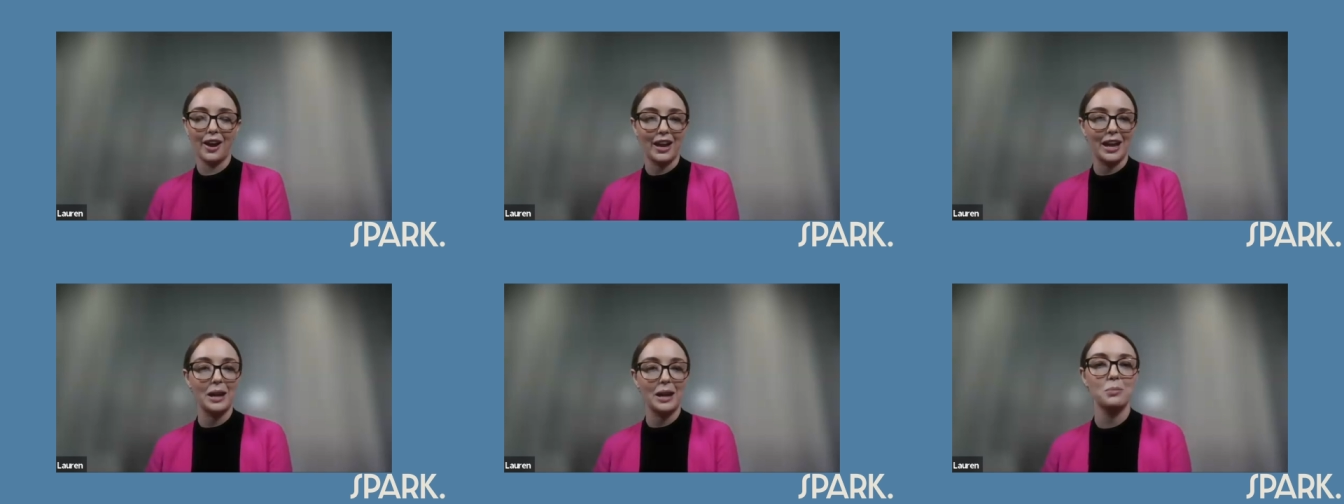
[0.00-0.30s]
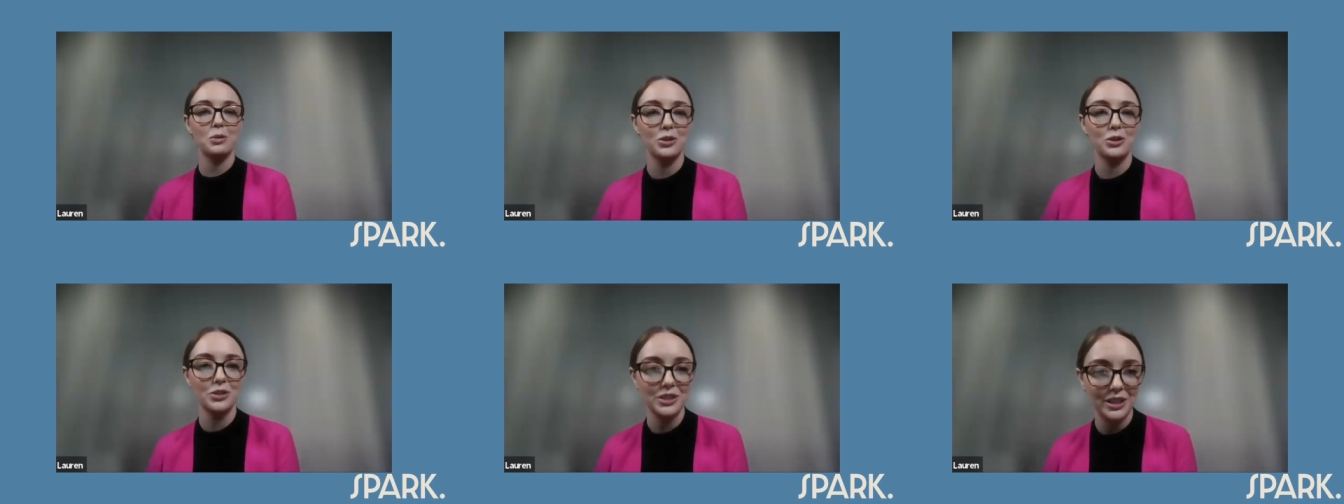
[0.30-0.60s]
I
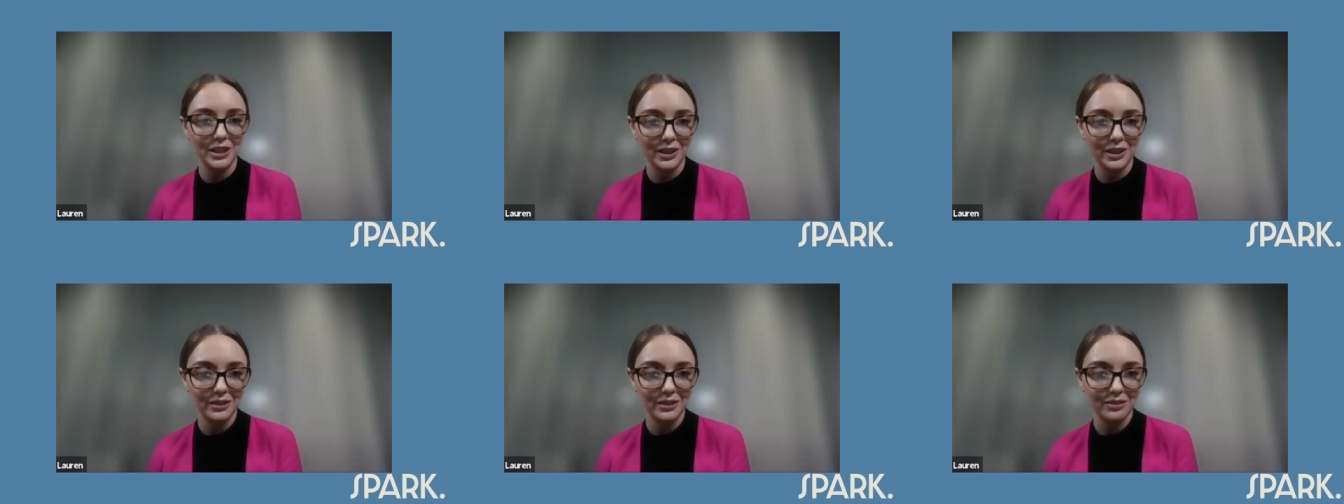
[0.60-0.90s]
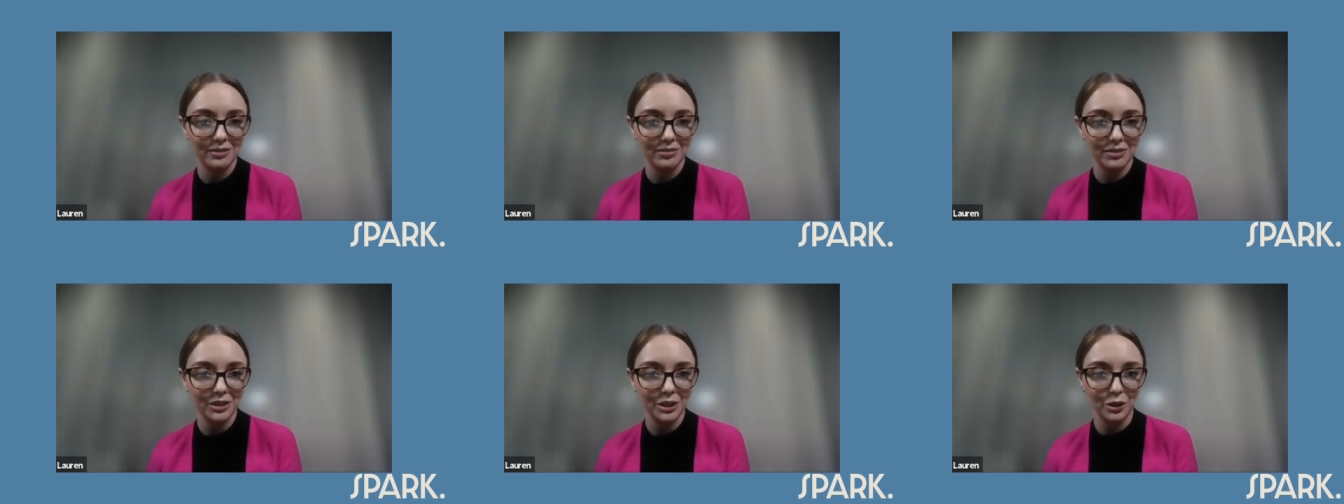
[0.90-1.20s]
am using
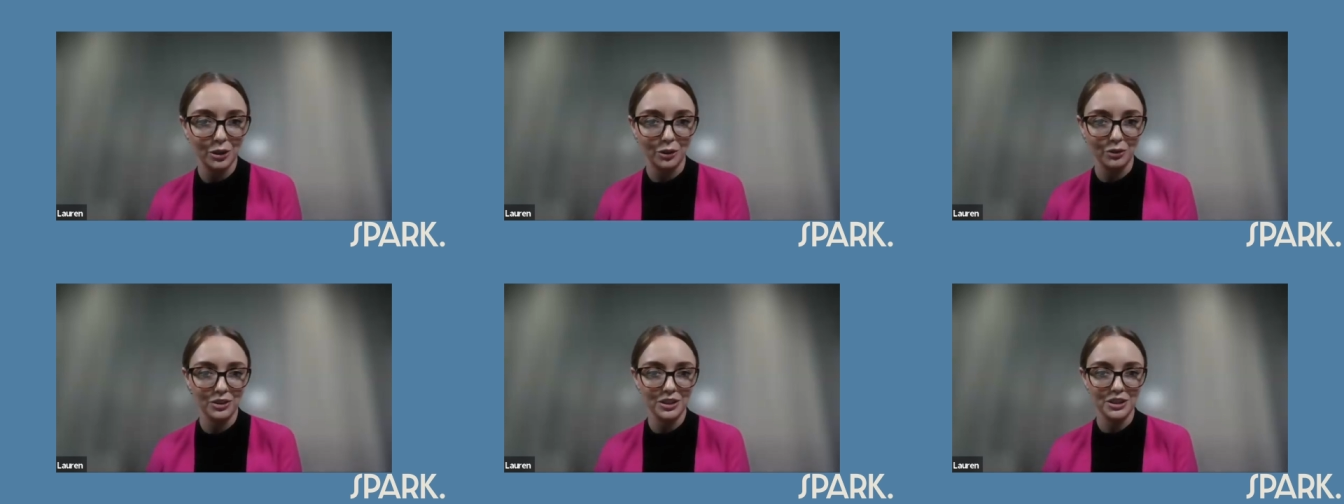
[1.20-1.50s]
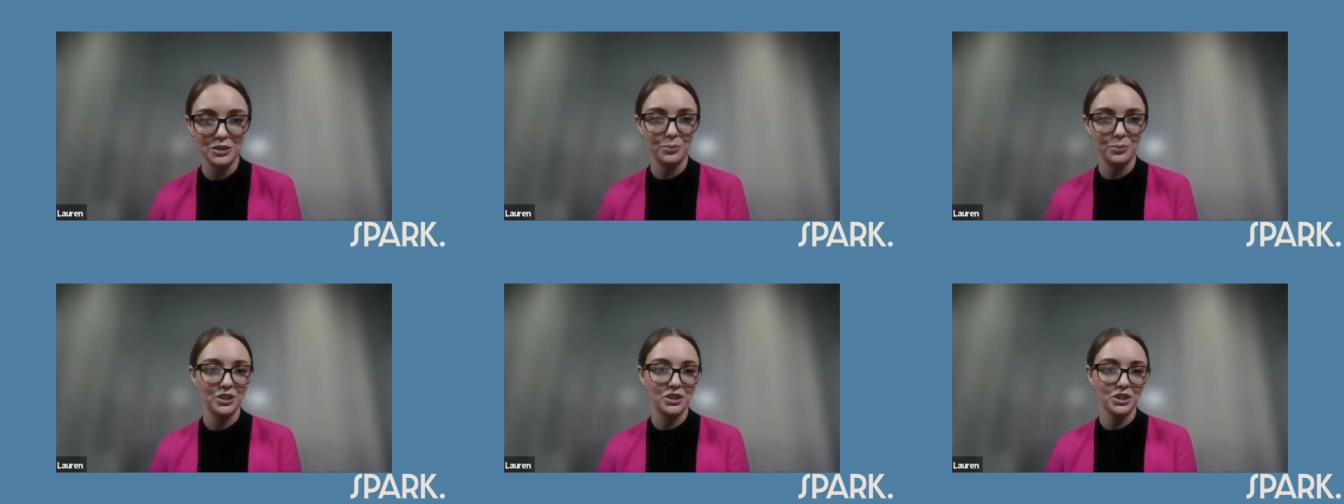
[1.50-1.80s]
you know,
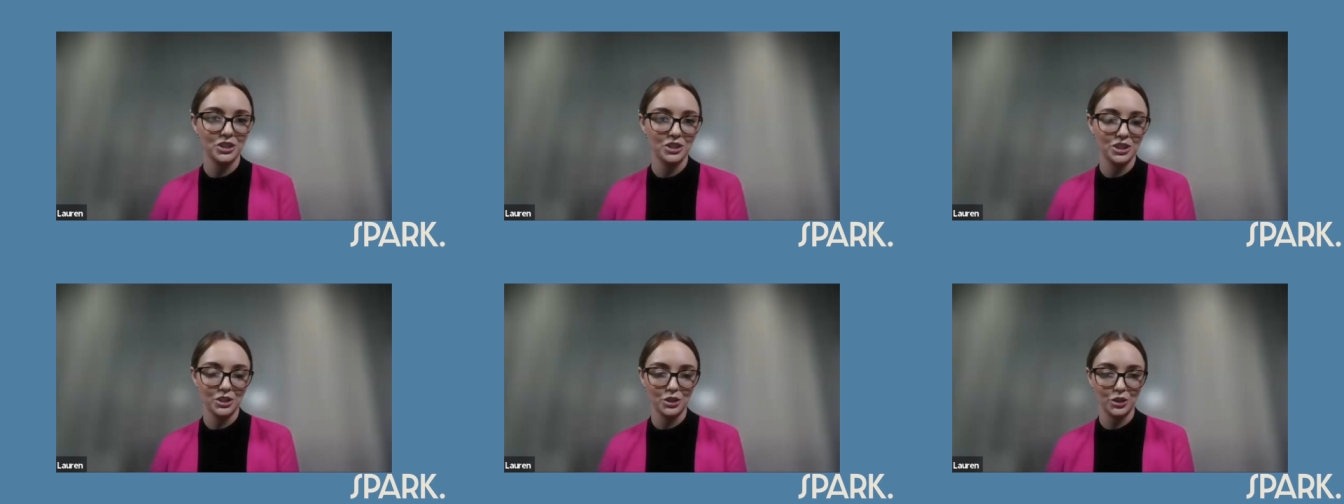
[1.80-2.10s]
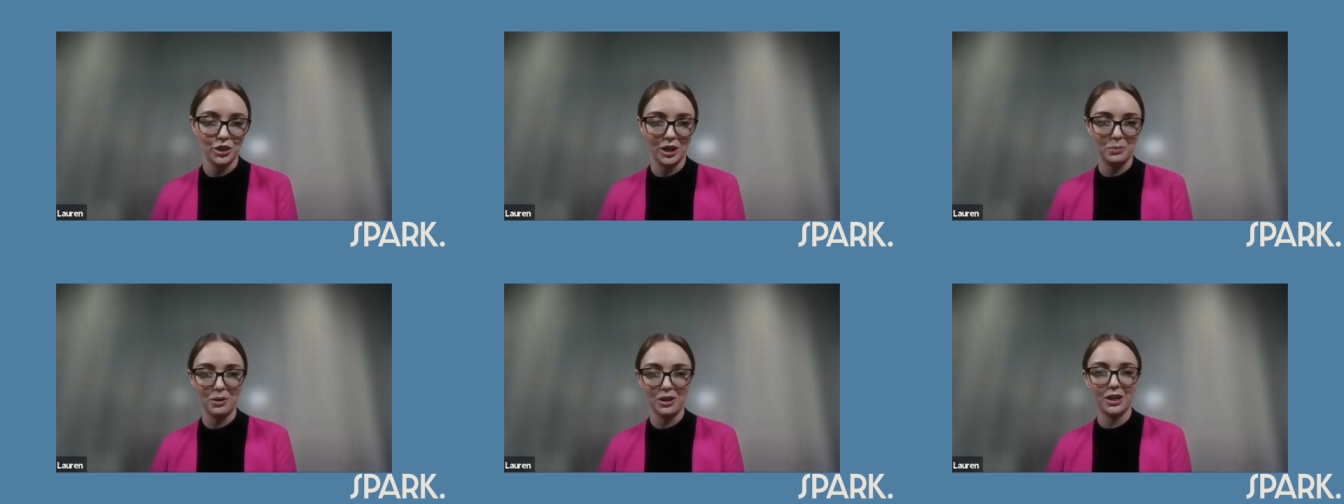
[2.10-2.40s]
this registered
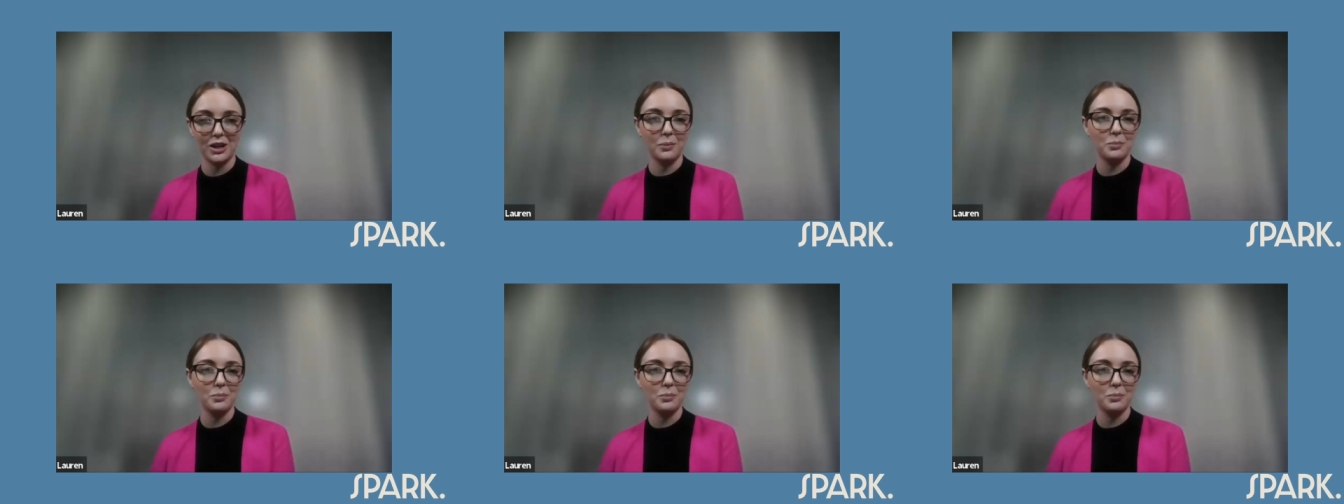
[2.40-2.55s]
trademark,